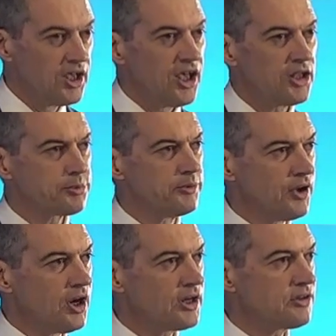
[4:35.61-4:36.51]
has
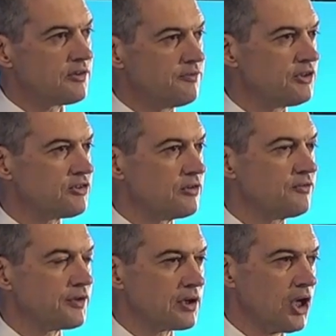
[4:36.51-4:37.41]
provided the vision
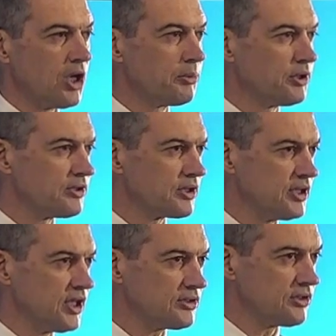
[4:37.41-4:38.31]
for global
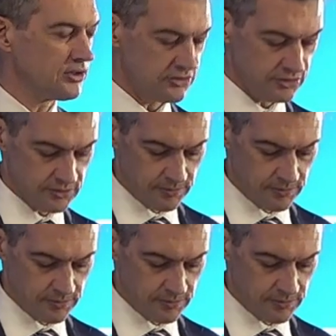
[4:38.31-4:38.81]
interconnectedness,